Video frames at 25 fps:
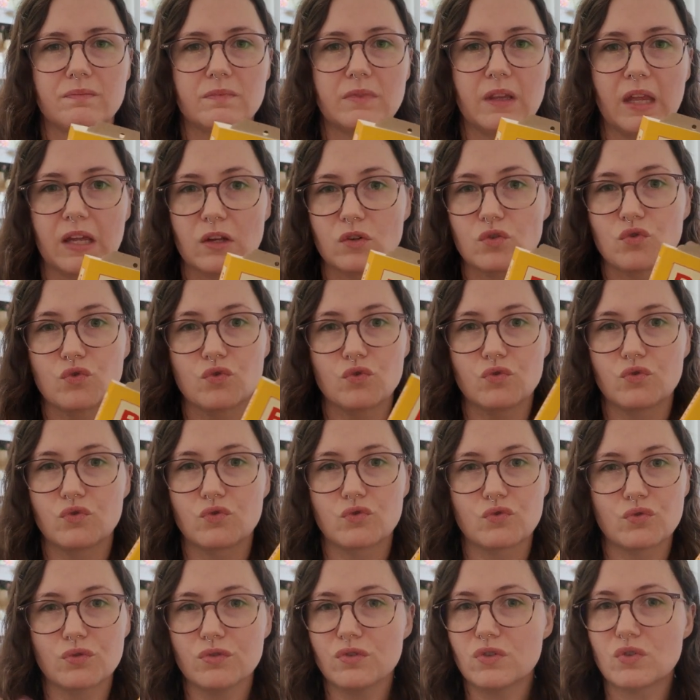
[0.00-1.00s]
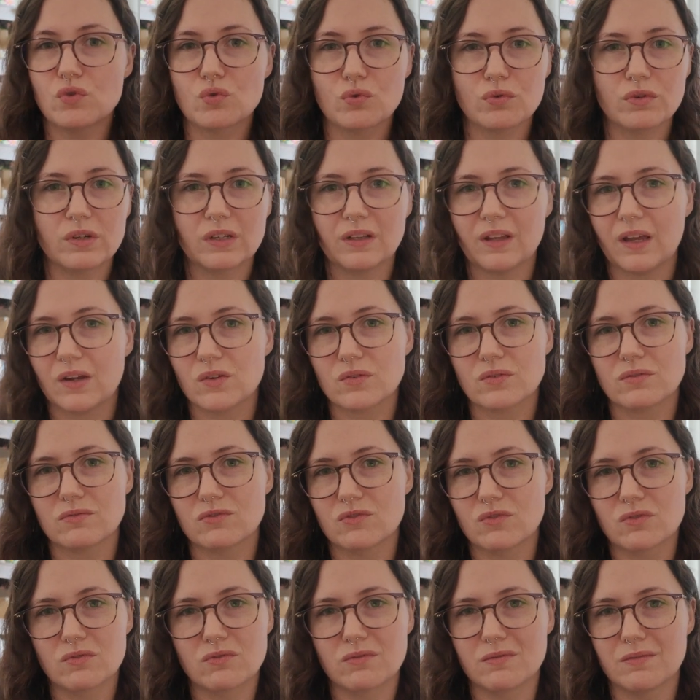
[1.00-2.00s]
like true story, like
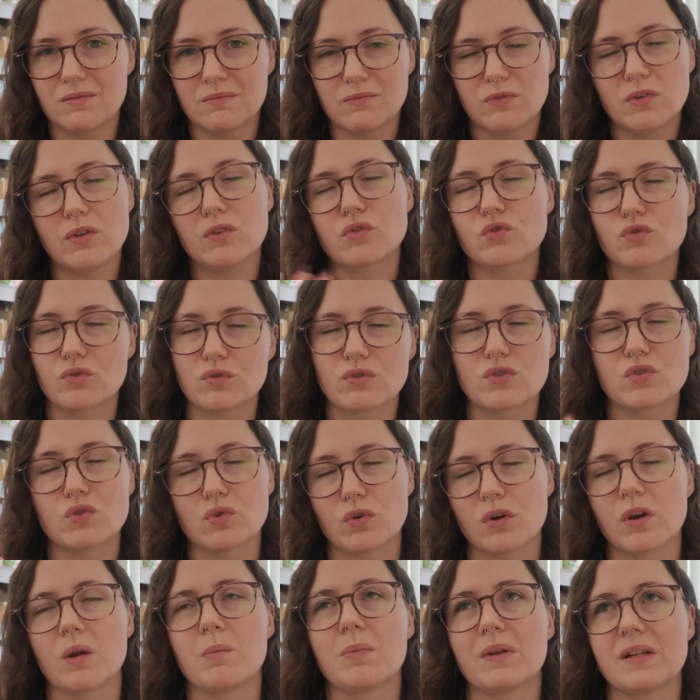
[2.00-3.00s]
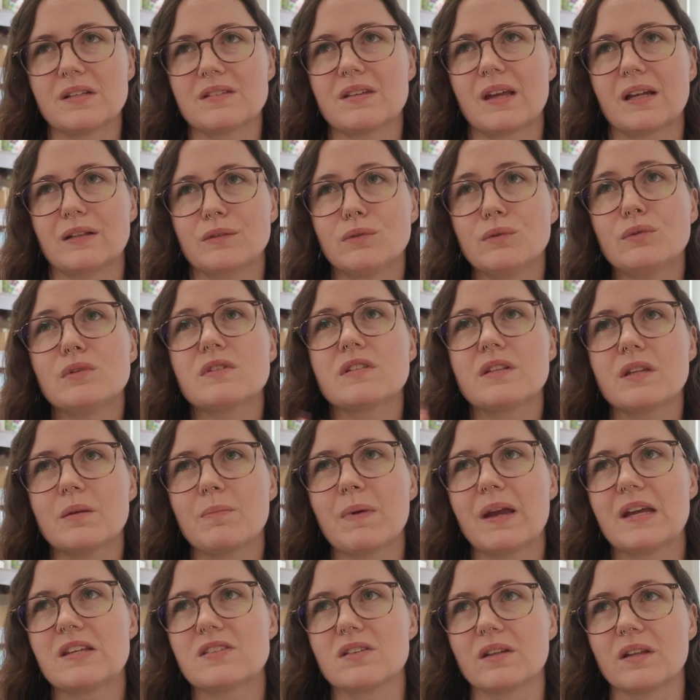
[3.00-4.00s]
not true story, but it's like loosely
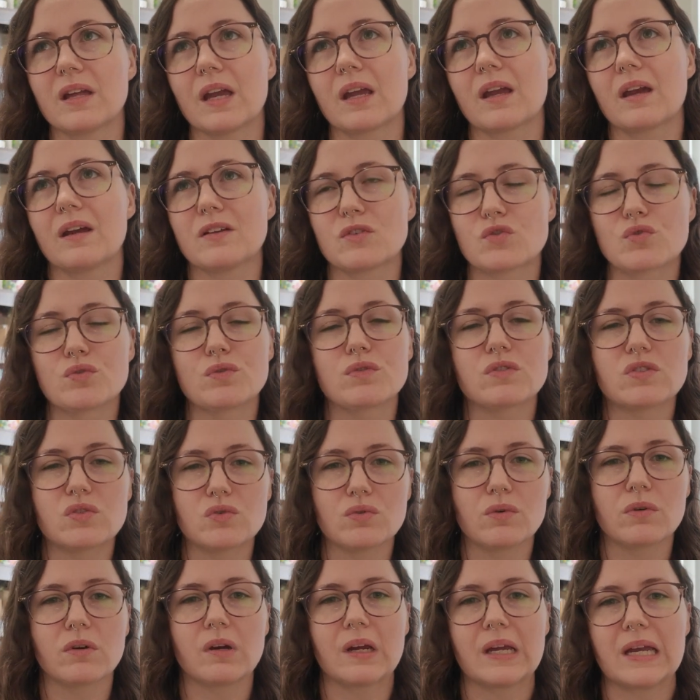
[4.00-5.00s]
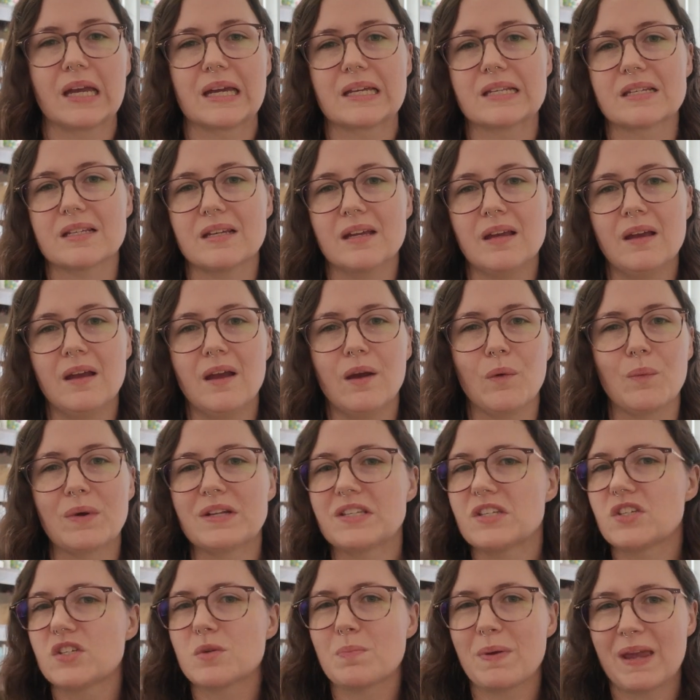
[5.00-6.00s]
based on like a true story, and went
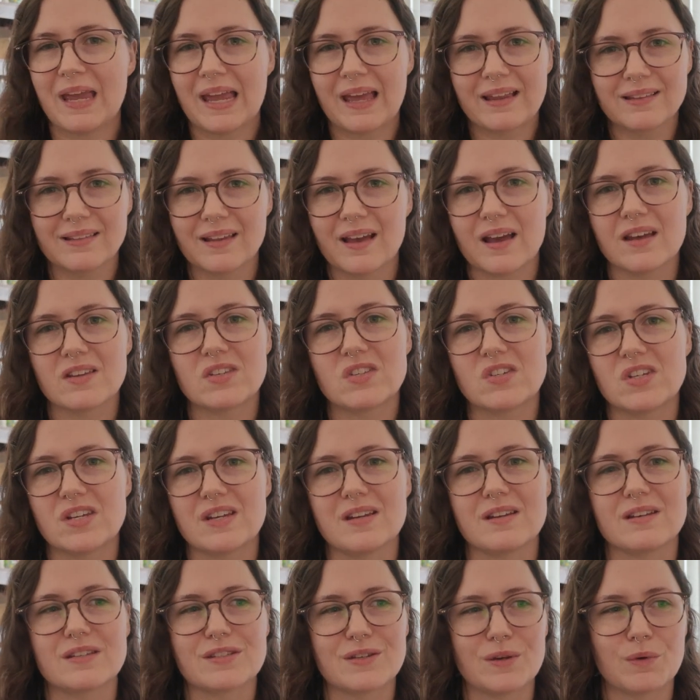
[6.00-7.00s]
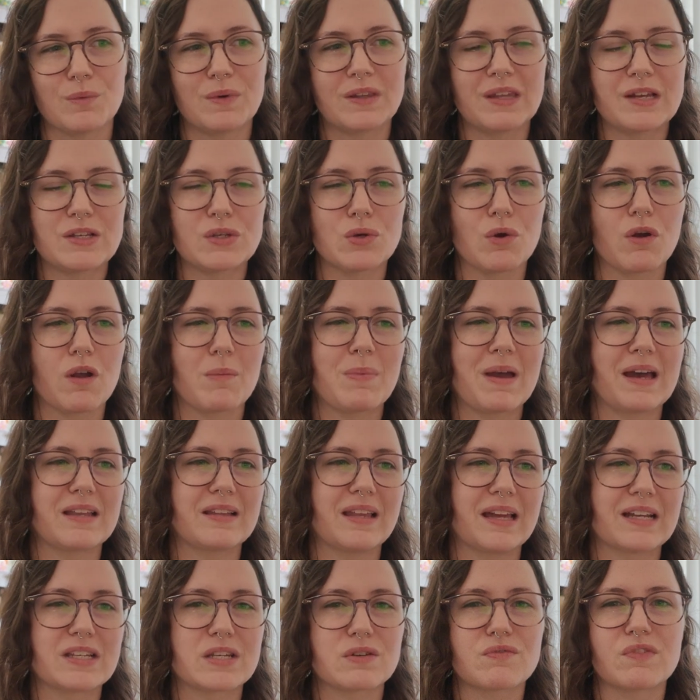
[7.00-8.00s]
to Japan last year. So when they talk about
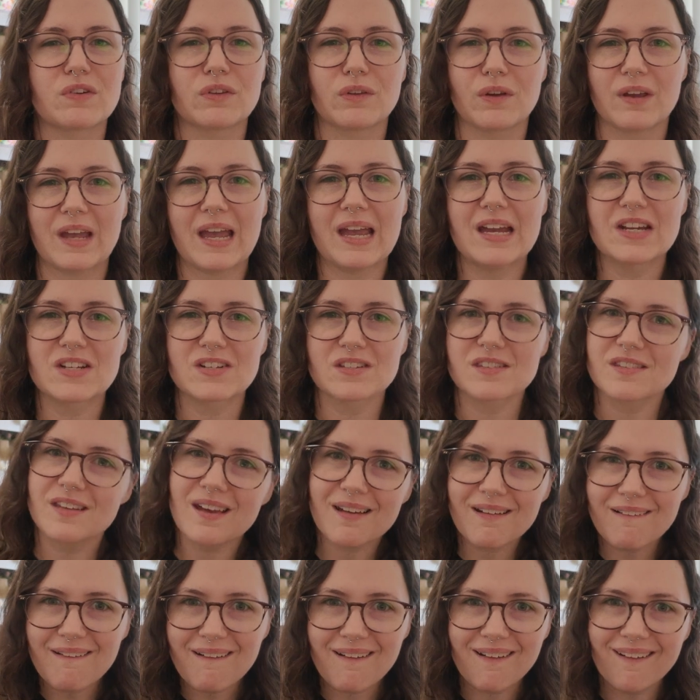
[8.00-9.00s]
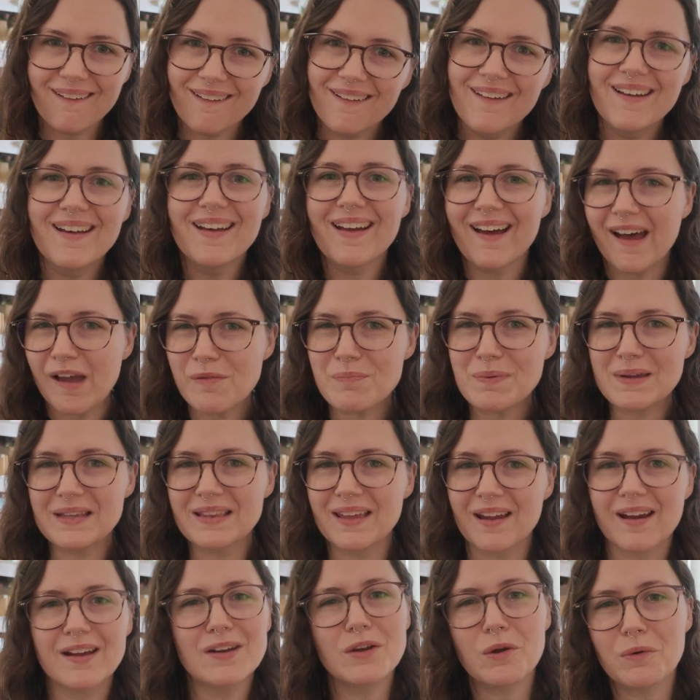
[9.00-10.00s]
like different locations, like, oh, I've been
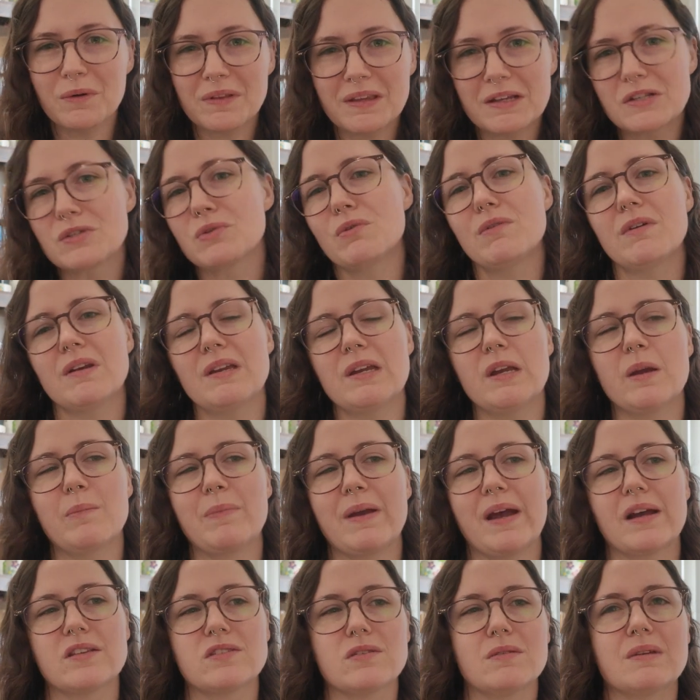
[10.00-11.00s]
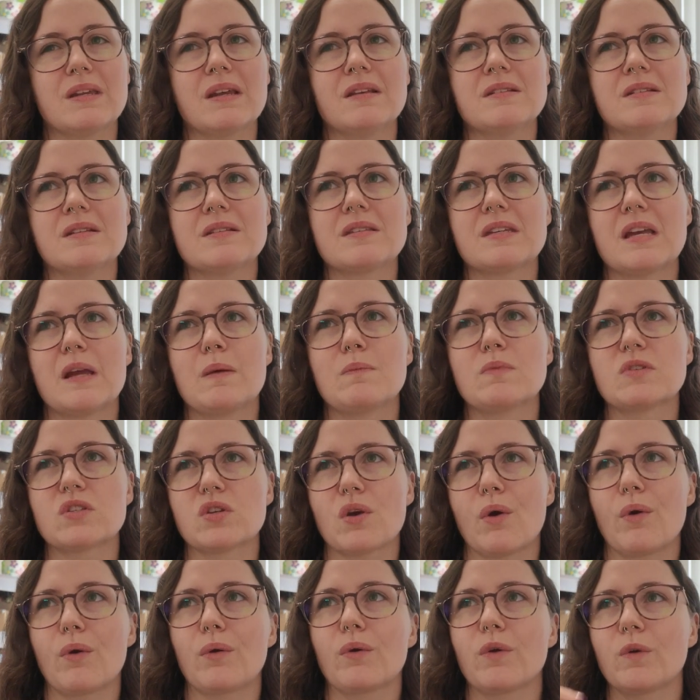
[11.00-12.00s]
there, I know what they're talking about. So it doesn't seem
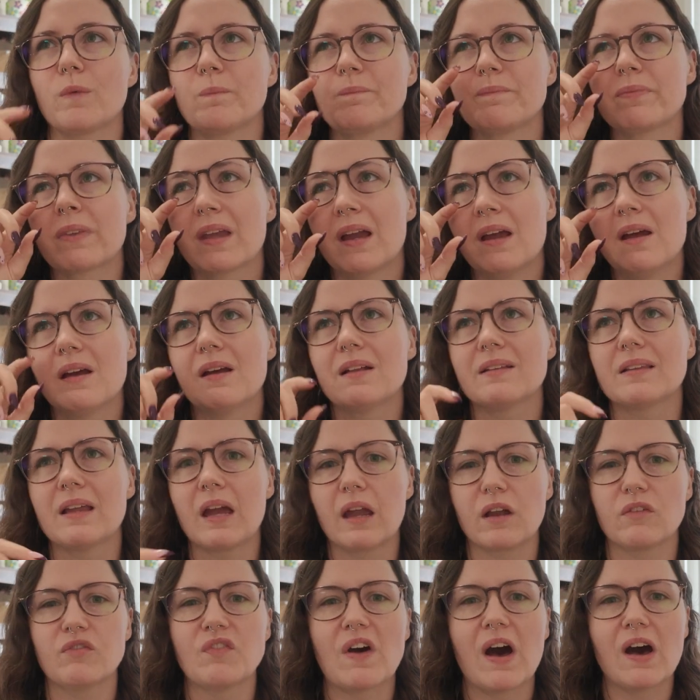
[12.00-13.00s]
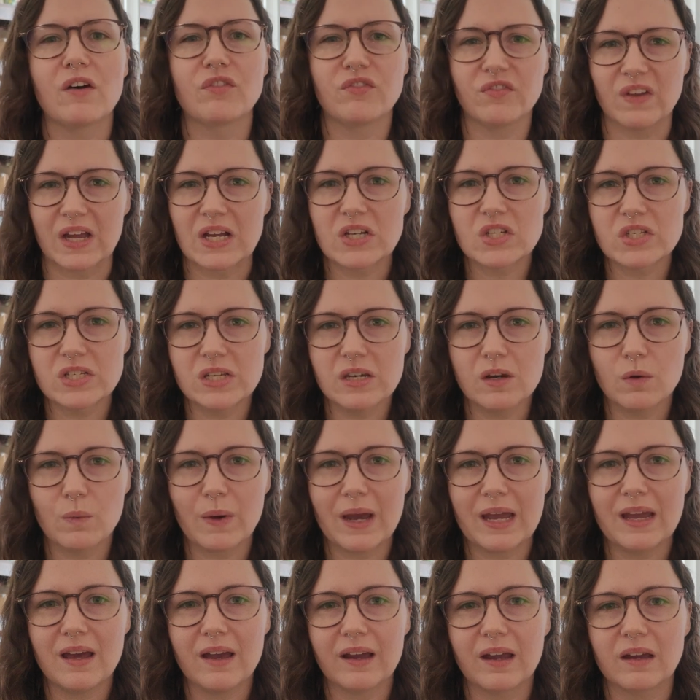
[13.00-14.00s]
so like far-fetched in a
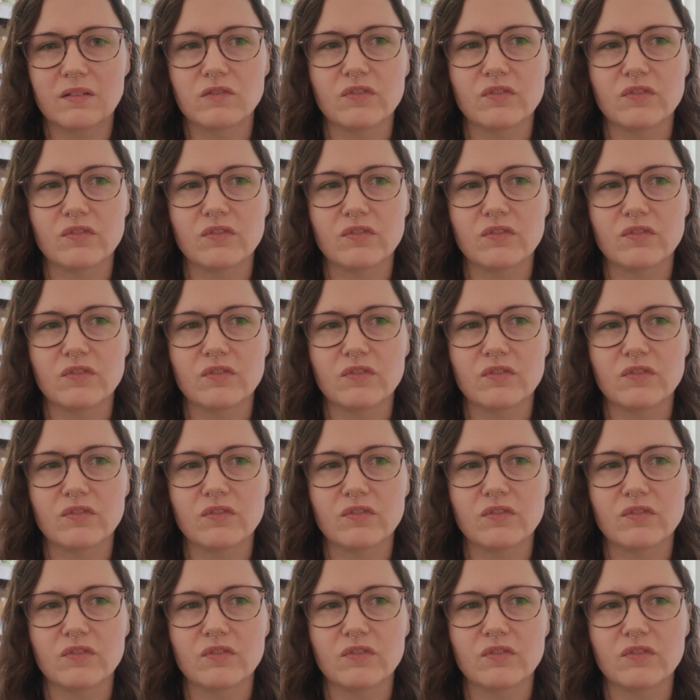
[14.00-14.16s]
way. I